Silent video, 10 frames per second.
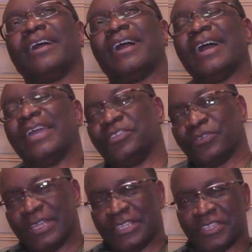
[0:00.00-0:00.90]
I
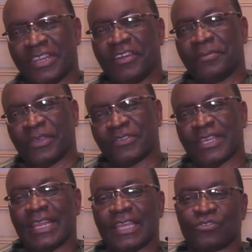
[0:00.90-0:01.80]
enjoy engineering because
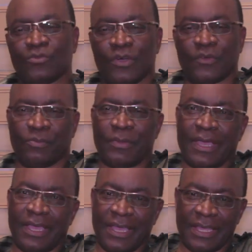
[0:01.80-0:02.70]
I like to work with my
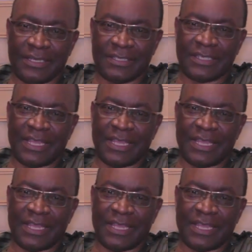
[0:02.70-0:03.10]
hands,